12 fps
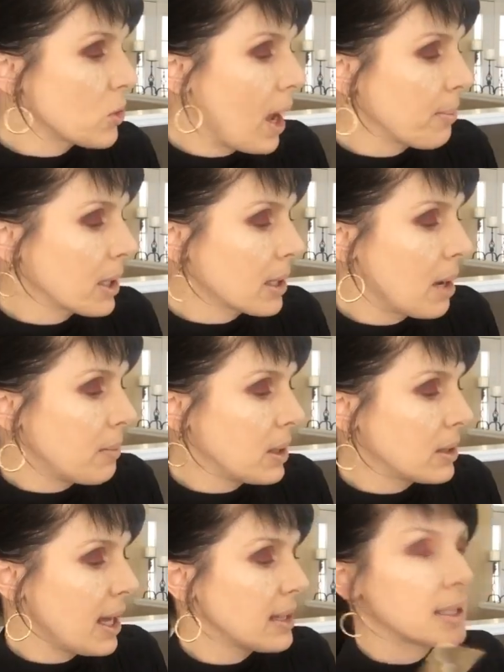So I'm going to come
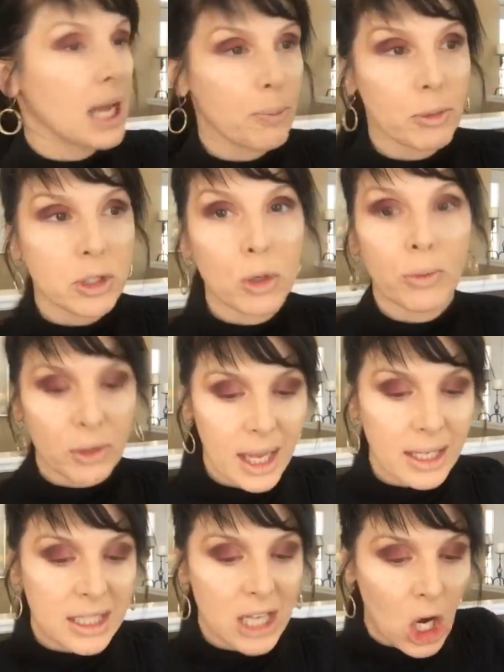into that Cypress Umber,
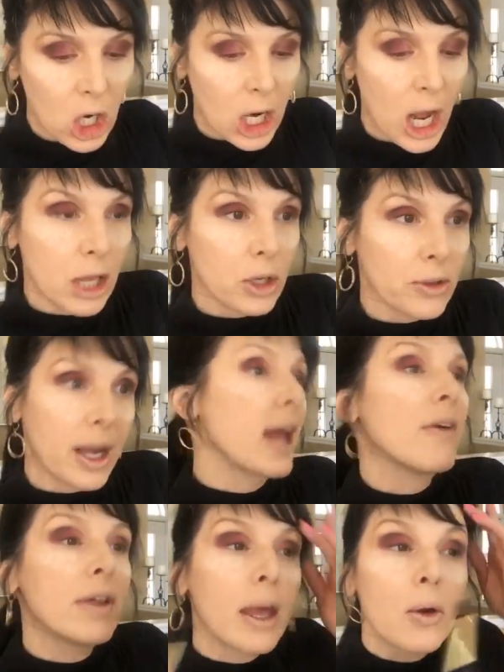that dark color that
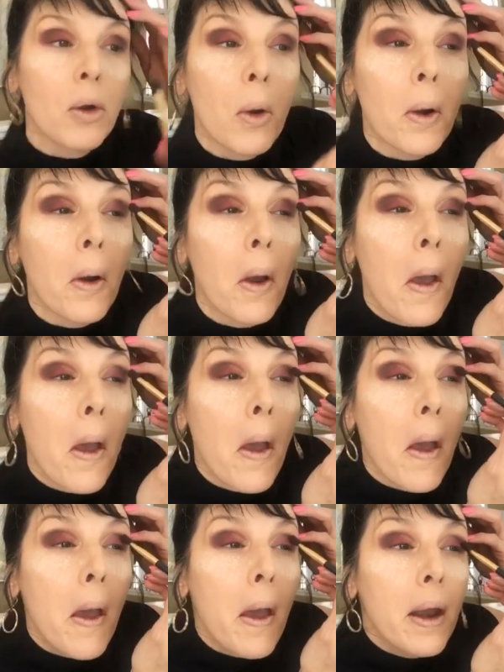I have on the outer corner,
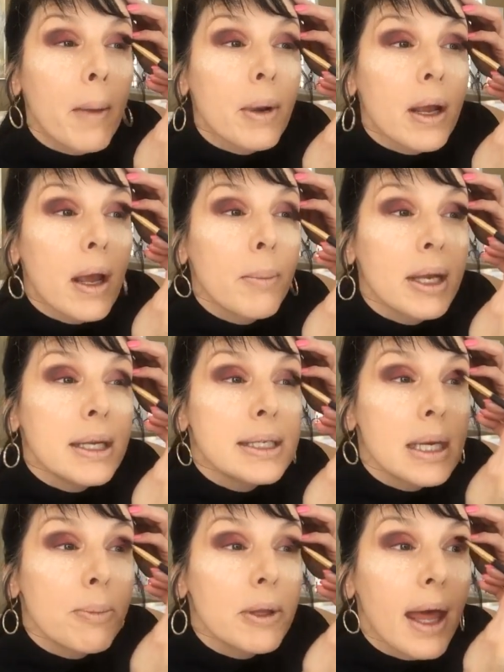and I'm going to come in and
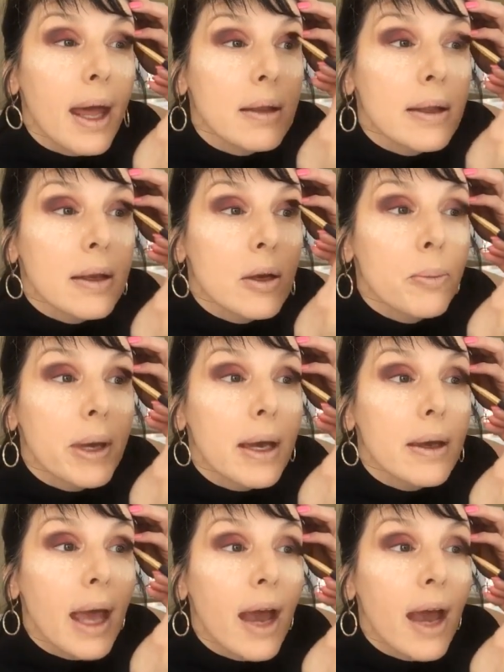deepen that a little bit.